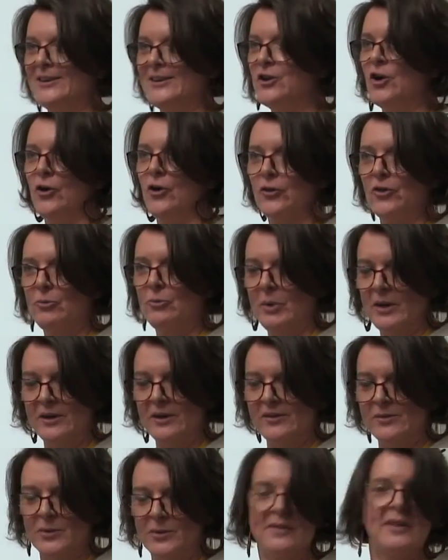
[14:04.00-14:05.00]
not,
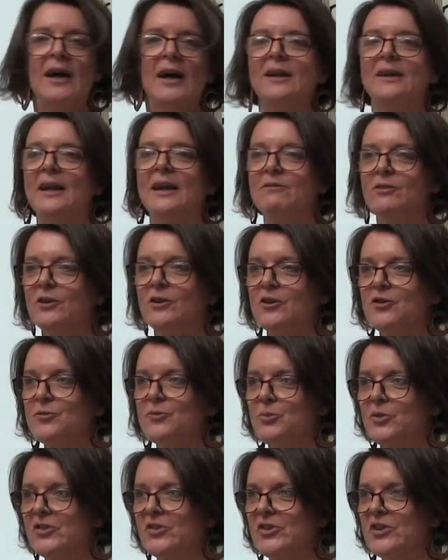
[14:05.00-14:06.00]
because with that level
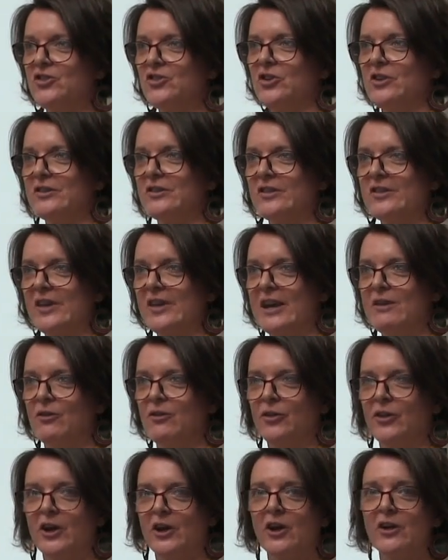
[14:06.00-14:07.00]
of precision to save
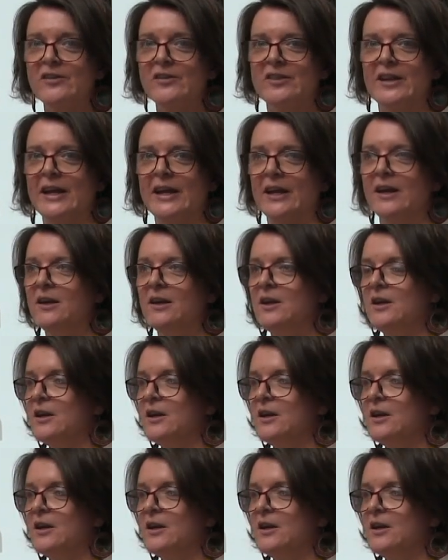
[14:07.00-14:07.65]
on the cutting,